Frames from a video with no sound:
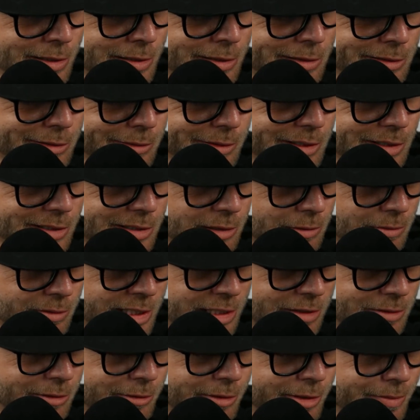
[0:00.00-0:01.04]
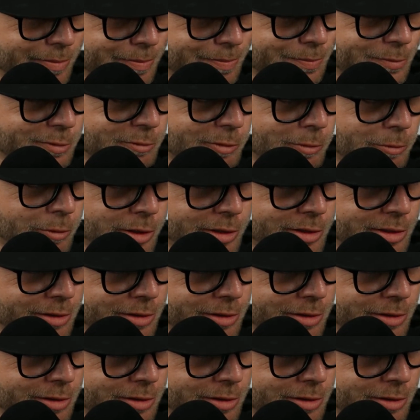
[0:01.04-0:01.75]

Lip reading: So you can still download it if you wanted to.